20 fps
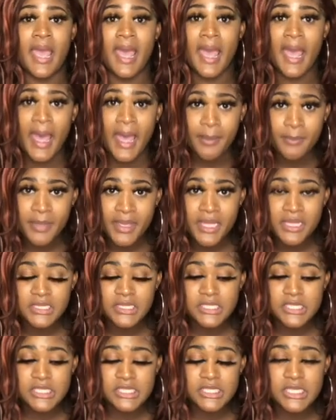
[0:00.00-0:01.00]

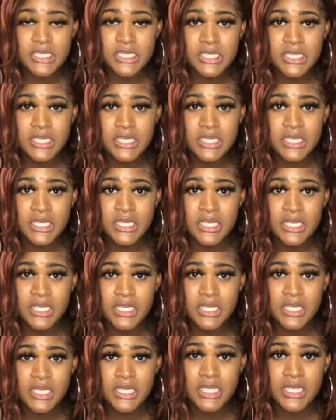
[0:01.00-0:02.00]
habit.
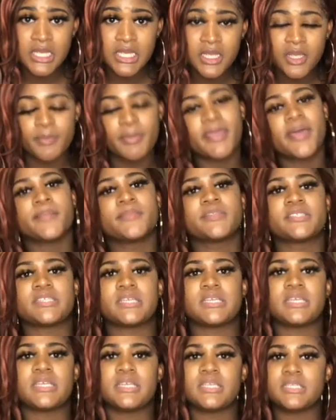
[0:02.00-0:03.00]
Becomes
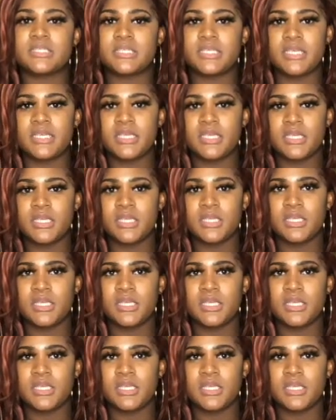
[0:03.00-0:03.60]
easy